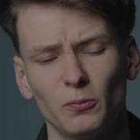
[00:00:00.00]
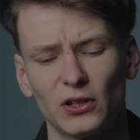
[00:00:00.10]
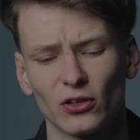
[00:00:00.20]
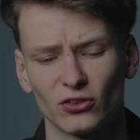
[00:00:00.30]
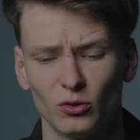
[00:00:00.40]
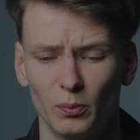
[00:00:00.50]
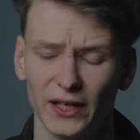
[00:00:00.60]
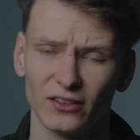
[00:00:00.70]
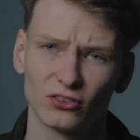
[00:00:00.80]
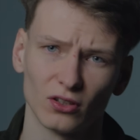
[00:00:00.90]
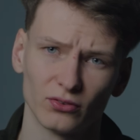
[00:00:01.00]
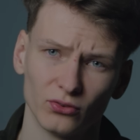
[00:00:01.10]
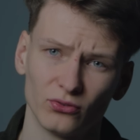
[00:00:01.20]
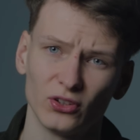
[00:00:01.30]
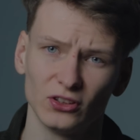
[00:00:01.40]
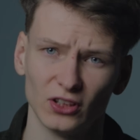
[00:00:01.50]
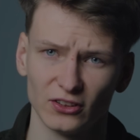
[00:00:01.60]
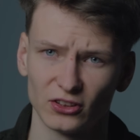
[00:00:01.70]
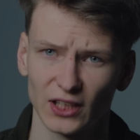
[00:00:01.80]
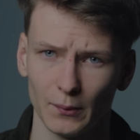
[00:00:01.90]
because it's based off of
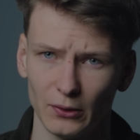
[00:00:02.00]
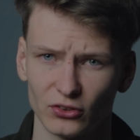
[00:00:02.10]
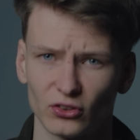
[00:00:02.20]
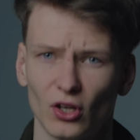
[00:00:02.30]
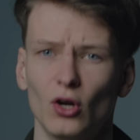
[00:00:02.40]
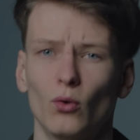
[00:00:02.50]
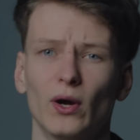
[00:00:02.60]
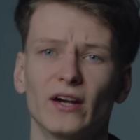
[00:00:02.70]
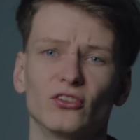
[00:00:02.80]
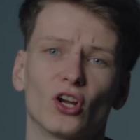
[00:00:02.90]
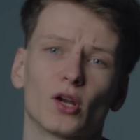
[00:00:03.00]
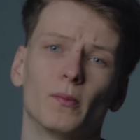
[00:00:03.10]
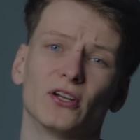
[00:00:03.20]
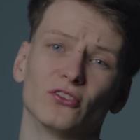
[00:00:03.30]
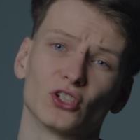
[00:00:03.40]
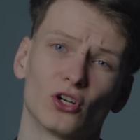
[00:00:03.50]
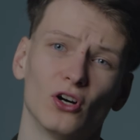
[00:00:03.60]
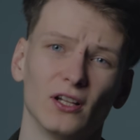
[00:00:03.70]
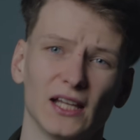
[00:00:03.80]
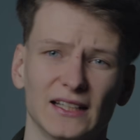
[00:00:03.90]
vintage cameras, where the shutter buttons are
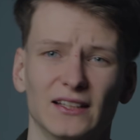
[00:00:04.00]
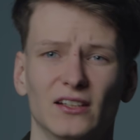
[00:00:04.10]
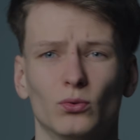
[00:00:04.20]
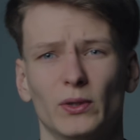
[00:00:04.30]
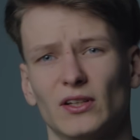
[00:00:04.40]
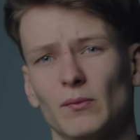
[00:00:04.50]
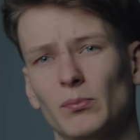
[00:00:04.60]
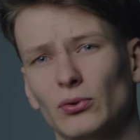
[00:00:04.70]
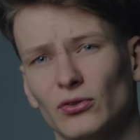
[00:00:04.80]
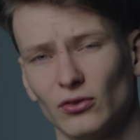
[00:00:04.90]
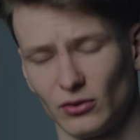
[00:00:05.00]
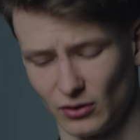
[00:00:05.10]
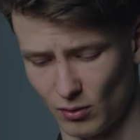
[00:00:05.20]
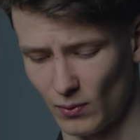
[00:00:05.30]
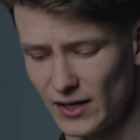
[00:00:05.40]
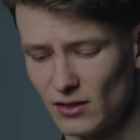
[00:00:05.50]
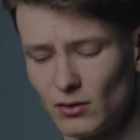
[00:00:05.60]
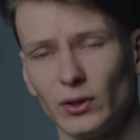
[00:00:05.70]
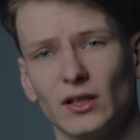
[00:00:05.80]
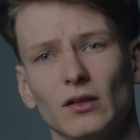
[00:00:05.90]
all like this, where you can put a
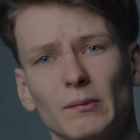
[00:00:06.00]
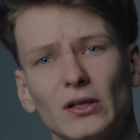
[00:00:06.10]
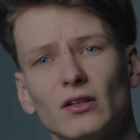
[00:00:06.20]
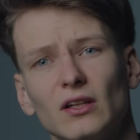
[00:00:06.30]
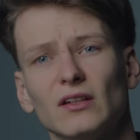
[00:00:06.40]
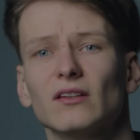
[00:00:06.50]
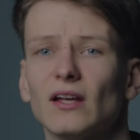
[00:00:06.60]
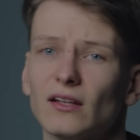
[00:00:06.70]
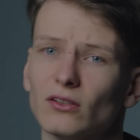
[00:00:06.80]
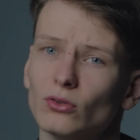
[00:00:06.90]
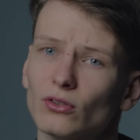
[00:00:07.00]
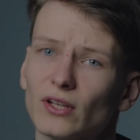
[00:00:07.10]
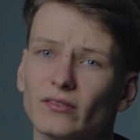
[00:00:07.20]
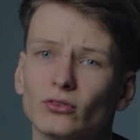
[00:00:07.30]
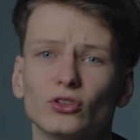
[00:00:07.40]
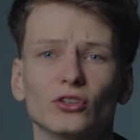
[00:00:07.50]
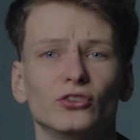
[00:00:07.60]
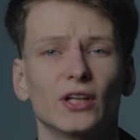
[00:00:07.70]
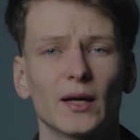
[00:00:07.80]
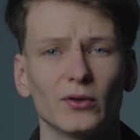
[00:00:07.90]
wire with a little button in it and you don't have to touch
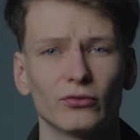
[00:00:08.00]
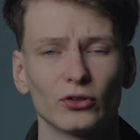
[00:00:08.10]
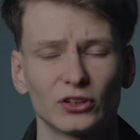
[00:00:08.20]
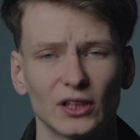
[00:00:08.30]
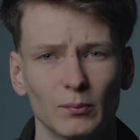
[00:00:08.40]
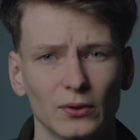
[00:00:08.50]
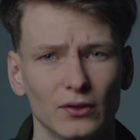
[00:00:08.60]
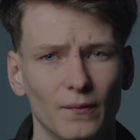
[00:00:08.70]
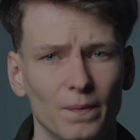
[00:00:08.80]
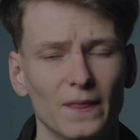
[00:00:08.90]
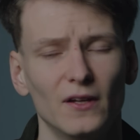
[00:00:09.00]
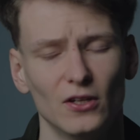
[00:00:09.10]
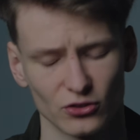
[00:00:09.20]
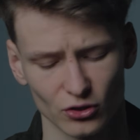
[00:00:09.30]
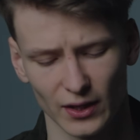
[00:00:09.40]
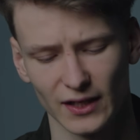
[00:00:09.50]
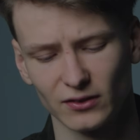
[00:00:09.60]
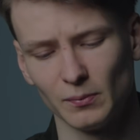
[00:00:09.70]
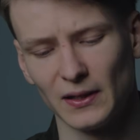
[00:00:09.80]
the camera, for example. So I had to